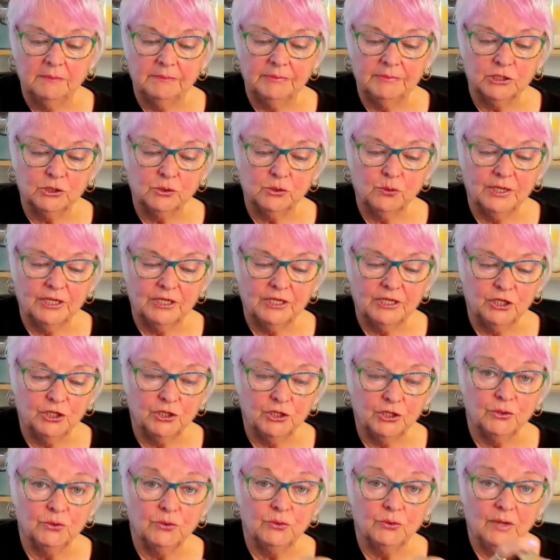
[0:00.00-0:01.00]
between
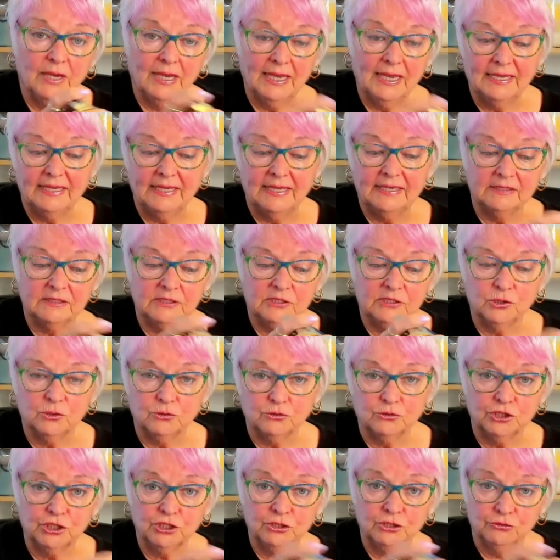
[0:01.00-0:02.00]
you and
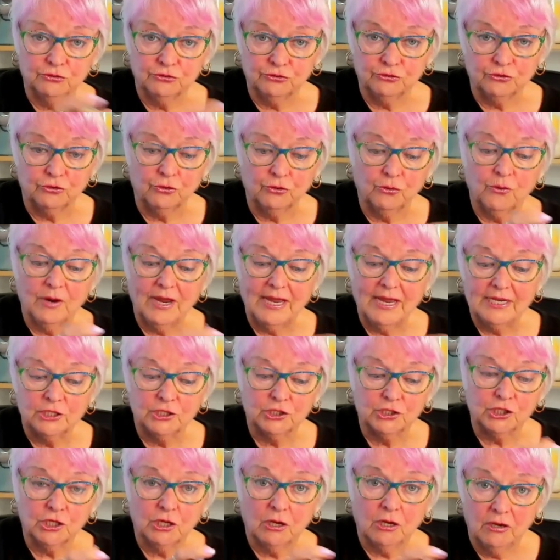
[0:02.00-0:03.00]
your children, or a
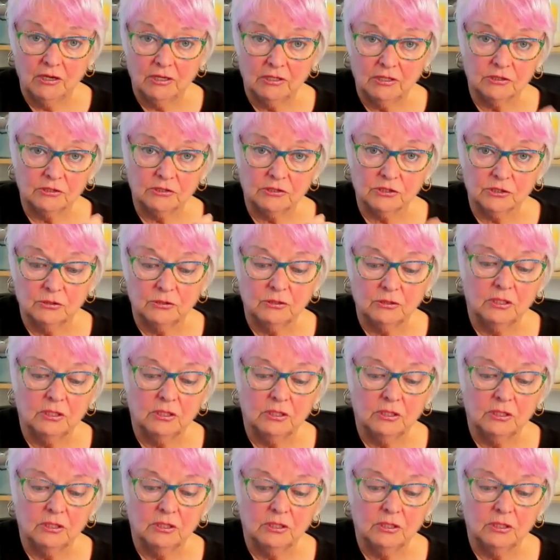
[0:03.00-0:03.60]
child,